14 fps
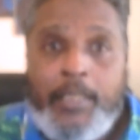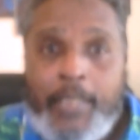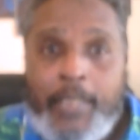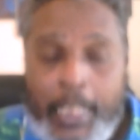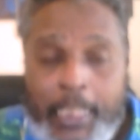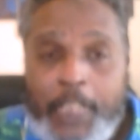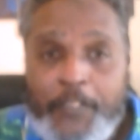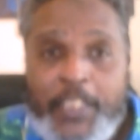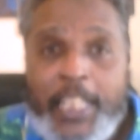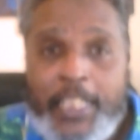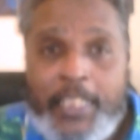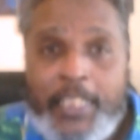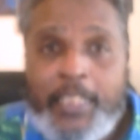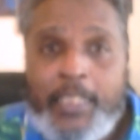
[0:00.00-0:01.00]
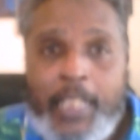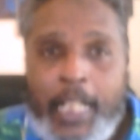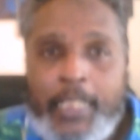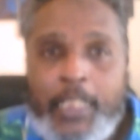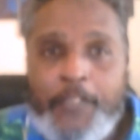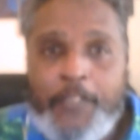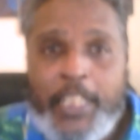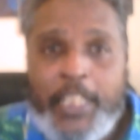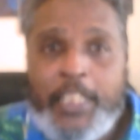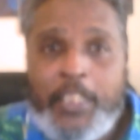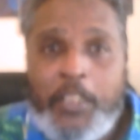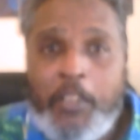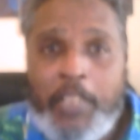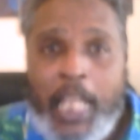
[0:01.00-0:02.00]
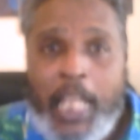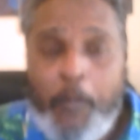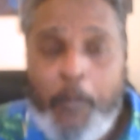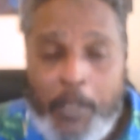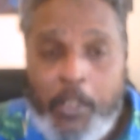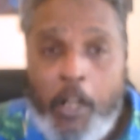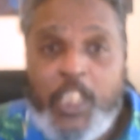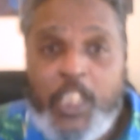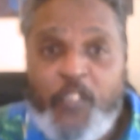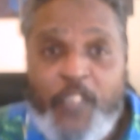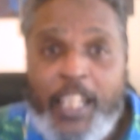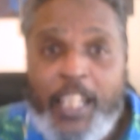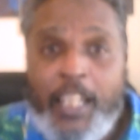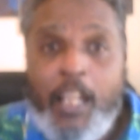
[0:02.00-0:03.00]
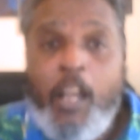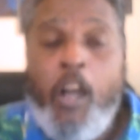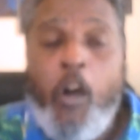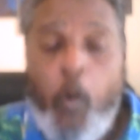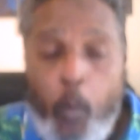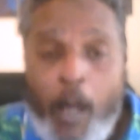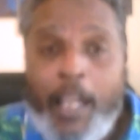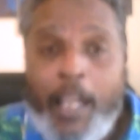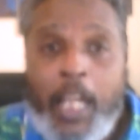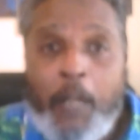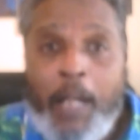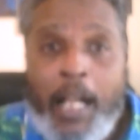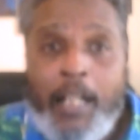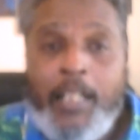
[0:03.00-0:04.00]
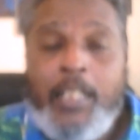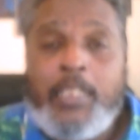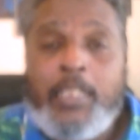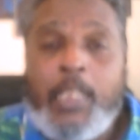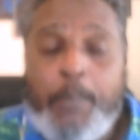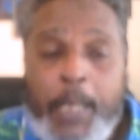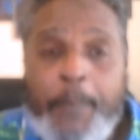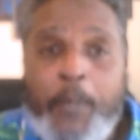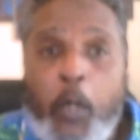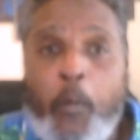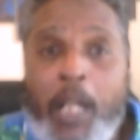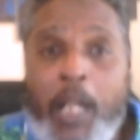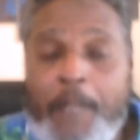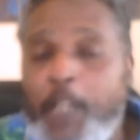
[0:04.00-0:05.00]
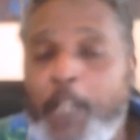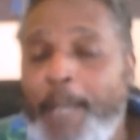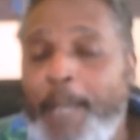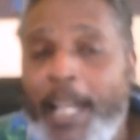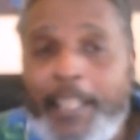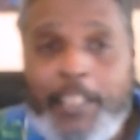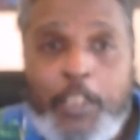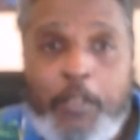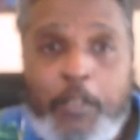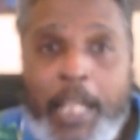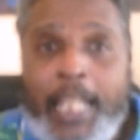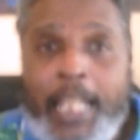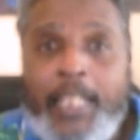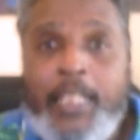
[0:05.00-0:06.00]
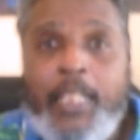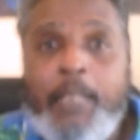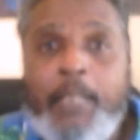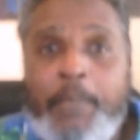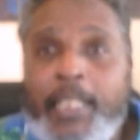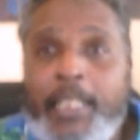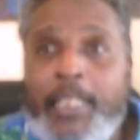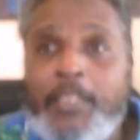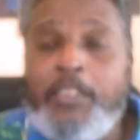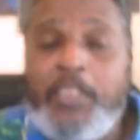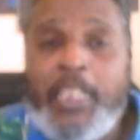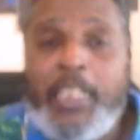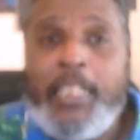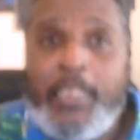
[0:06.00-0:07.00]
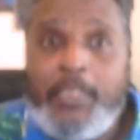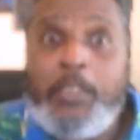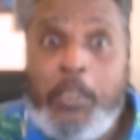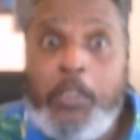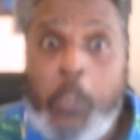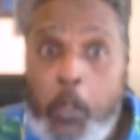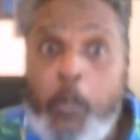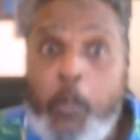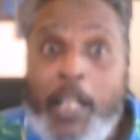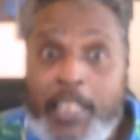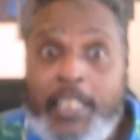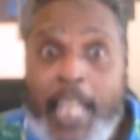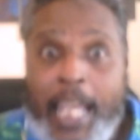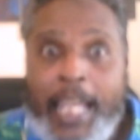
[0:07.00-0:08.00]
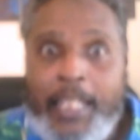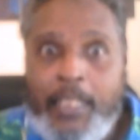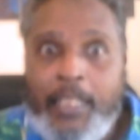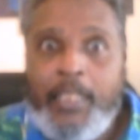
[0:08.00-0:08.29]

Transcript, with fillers: identification identification toe tag was on his feet walking around so people are running for the back of the train because they're seeing this dude who was dead